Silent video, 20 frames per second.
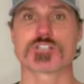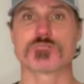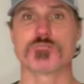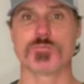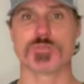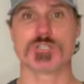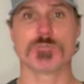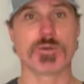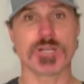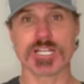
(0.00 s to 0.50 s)

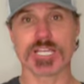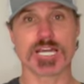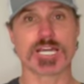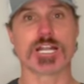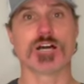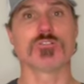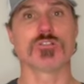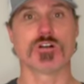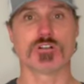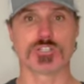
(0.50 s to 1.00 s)
depending on
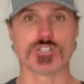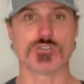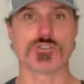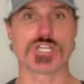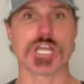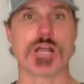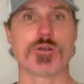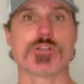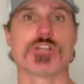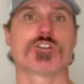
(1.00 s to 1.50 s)
how long you
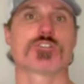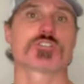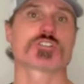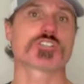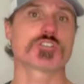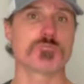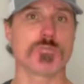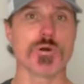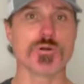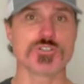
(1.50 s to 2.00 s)
shower, you're
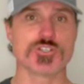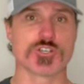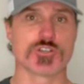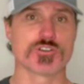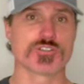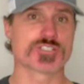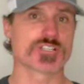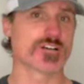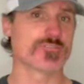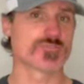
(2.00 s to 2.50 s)
exposing
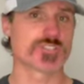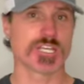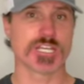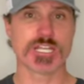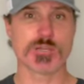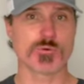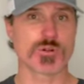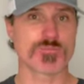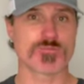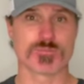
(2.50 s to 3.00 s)
yourself to
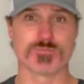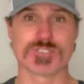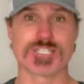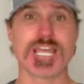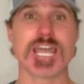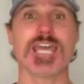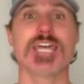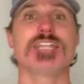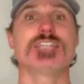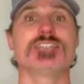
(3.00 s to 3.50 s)
anywhere from
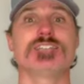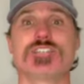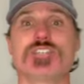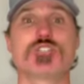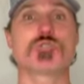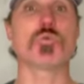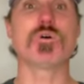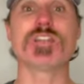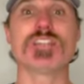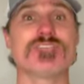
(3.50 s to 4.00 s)
10 to
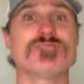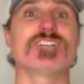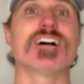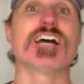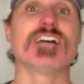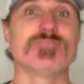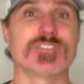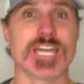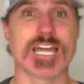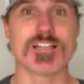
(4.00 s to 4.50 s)

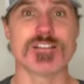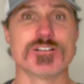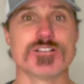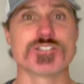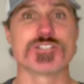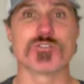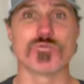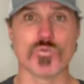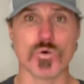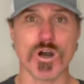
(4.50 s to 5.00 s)
25 gallons
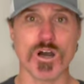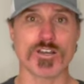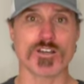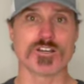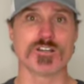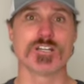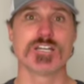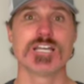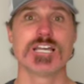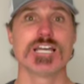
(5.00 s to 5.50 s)
of
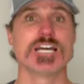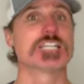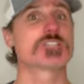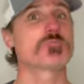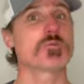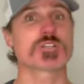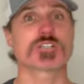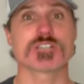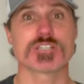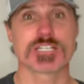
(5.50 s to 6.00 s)
water,
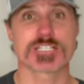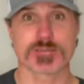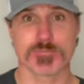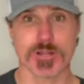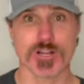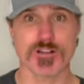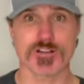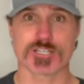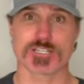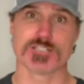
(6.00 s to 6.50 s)
especially as
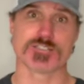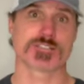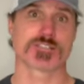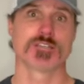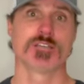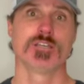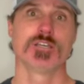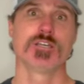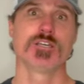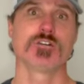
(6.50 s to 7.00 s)
Americans,
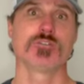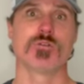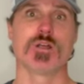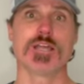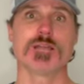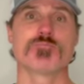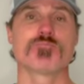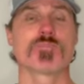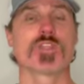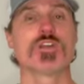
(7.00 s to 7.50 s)

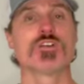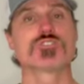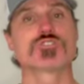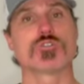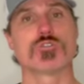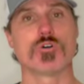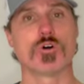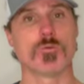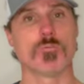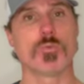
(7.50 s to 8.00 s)
right? So
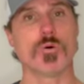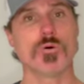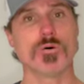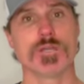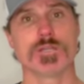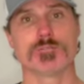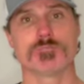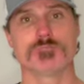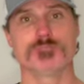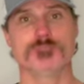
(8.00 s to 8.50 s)
the whole
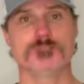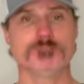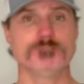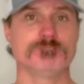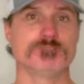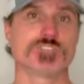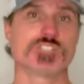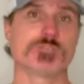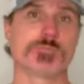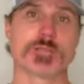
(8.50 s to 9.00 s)
point,
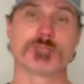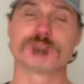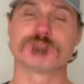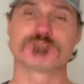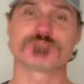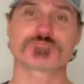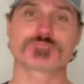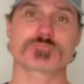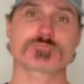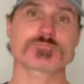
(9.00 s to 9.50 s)
excuse me,
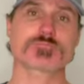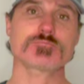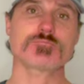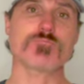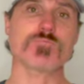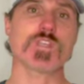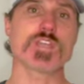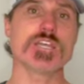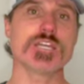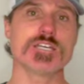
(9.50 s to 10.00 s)

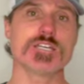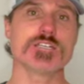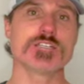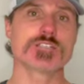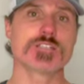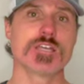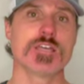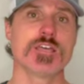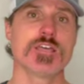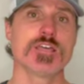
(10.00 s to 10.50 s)

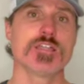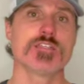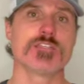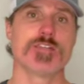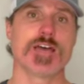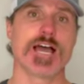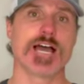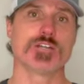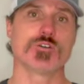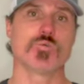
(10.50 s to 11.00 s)
is
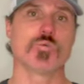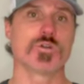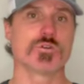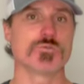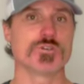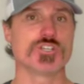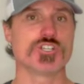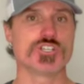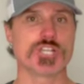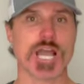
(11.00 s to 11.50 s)
that when
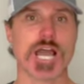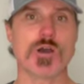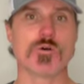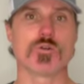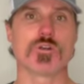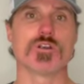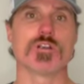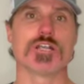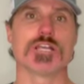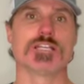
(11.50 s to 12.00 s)
we
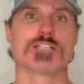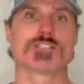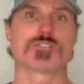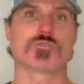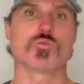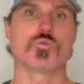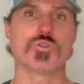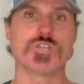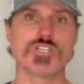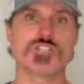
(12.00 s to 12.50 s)
shower,
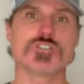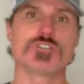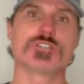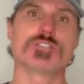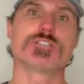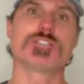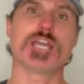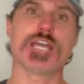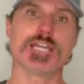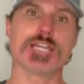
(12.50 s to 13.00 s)
we should
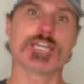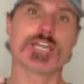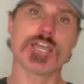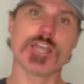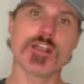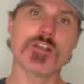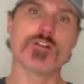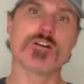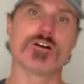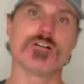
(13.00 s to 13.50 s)
take
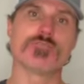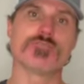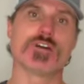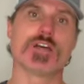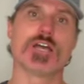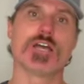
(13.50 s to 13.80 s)
care of